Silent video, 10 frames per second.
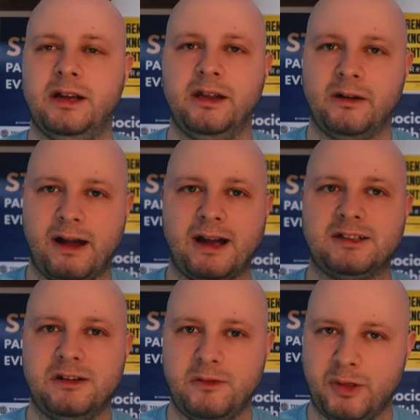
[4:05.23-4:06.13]

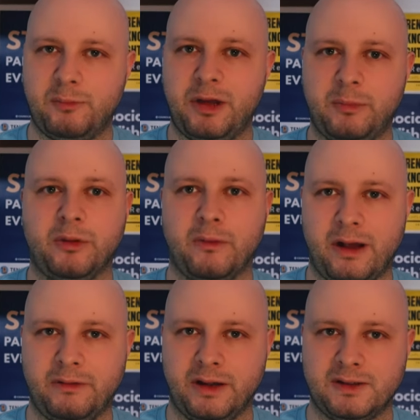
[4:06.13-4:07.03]
interacting with the people
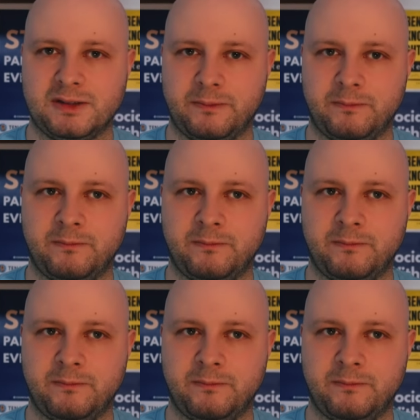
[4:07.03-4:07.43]
around us.